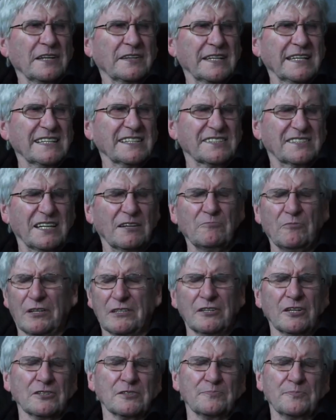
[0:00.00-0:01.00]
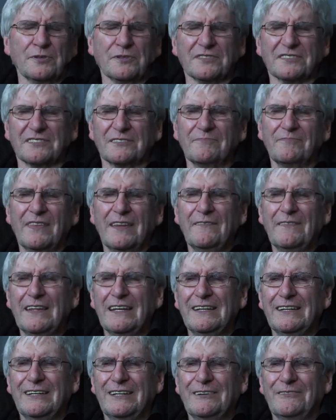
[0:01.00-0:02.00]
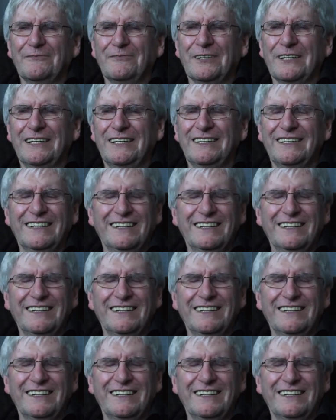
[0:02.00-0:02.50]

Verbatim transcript: I think it's some one of those books where